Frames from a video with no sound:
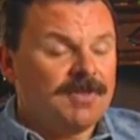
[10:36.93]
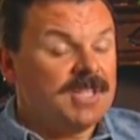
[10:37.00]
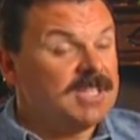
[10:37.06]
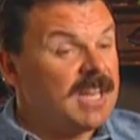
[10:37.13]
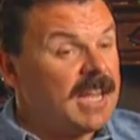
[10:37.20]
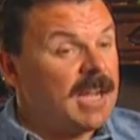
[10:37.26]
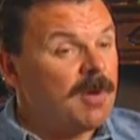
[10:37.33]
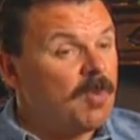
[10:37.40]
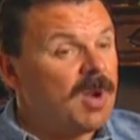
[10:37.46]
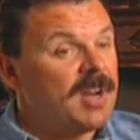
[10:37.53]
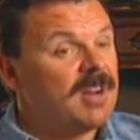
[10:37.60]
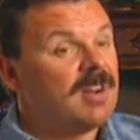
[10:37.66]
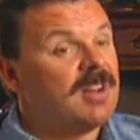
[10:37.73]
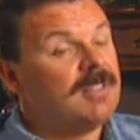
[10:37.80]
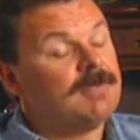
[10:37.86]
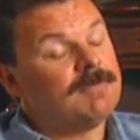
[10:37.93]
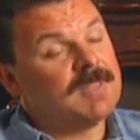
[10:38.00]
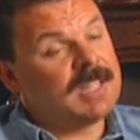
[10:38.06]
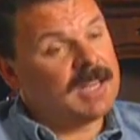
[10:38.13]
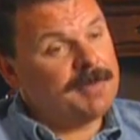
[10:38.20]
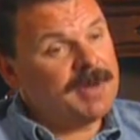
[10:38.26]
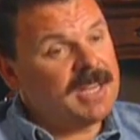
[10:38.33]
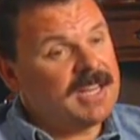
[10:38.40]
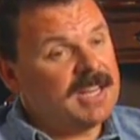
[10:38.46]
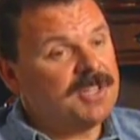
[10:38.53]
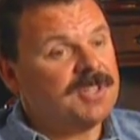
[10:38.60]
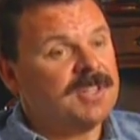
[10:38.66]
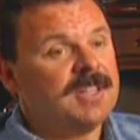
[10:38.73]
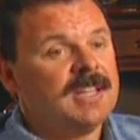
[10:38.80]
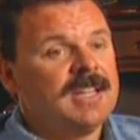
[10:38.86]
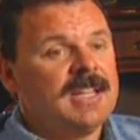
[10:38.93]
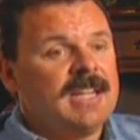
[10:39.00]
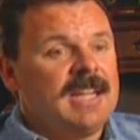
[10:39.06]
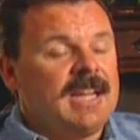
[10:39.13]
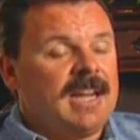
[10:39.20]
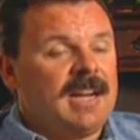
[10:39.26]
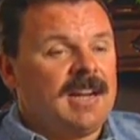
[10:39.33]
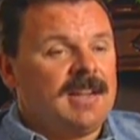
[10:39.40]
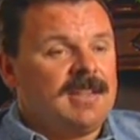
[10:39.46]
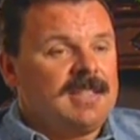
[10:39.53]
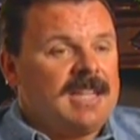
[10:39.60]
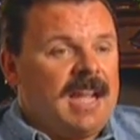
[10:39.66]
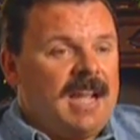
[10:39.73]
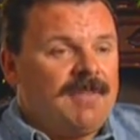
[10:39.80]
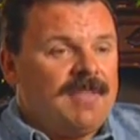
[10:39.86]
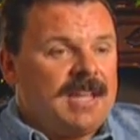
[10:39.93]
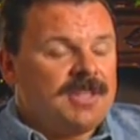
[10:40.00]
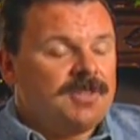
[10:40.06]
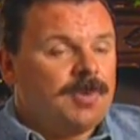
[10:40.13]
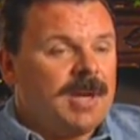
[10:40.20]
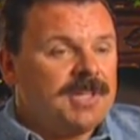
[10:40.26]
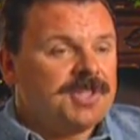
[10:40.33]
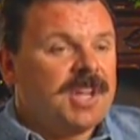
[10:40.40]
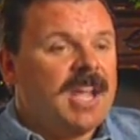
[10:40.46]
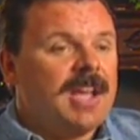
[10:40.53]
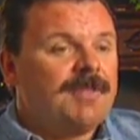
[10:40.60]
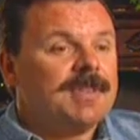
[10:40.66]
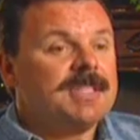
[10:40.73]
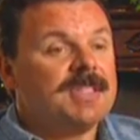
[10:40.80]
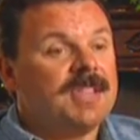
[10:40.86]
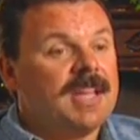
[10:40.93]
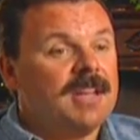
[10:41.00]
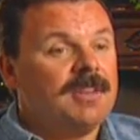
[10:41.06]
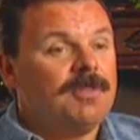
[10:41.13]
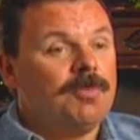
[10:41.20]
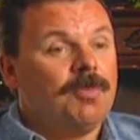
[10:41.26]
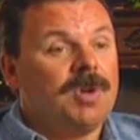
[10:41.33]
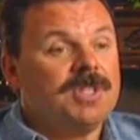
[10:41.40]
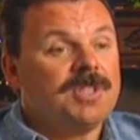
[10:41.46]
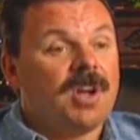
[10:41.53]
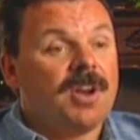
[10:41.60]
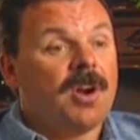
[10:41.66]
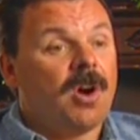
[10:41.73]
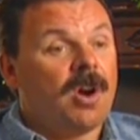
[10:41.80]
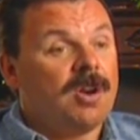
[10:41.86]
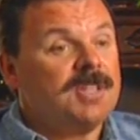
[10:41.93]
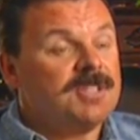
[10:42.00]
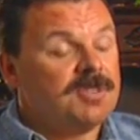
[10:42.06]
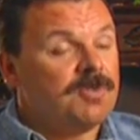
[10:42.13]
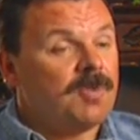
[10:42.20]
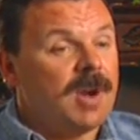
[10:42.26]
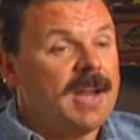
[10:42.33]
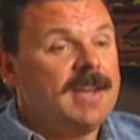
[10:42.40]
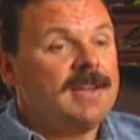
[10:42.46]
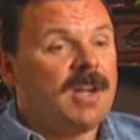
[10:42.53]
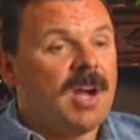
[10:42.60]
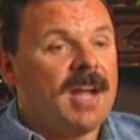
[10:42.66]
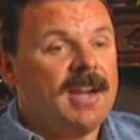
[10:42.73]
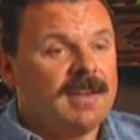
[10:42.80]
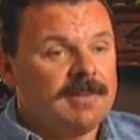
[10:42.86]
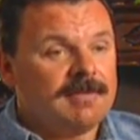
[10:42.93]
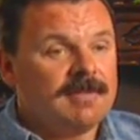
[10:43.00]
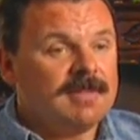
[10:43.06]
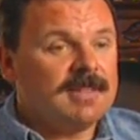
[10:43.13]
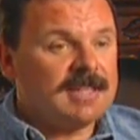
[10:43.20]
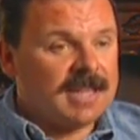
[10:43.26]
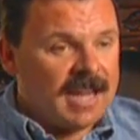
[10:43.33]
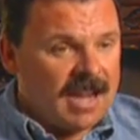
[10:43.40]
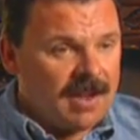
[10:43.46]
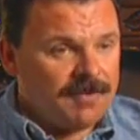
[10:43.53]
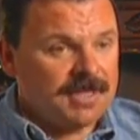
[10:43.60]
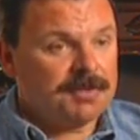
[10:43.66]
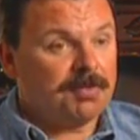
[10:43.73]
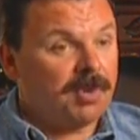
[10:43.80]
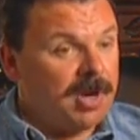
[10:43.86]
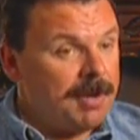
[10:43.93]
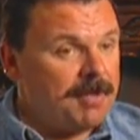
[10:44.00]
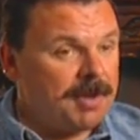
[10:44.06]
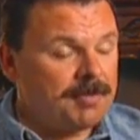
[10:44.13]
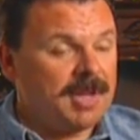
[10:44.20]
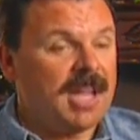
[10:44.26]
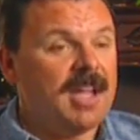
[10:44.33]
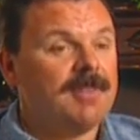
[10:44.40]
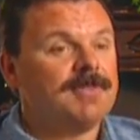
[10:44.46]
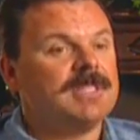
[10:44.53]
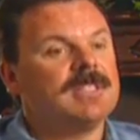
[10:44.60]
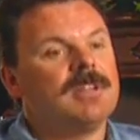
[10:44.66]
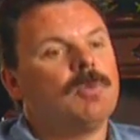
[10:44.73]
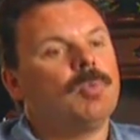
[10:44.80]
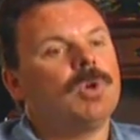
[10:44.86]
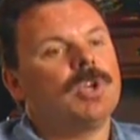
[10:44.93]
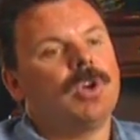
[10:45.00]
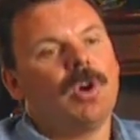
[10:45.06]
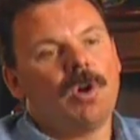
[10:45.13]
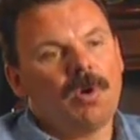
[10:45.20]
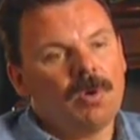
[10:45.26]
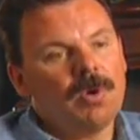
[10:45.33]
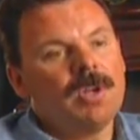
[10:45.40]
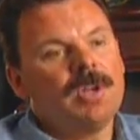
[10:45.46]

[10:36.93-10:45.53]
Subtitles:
Just like I wanted on the limited edition to have that stretch canvas that was on artist grade cotton canvas, premium canvas that would go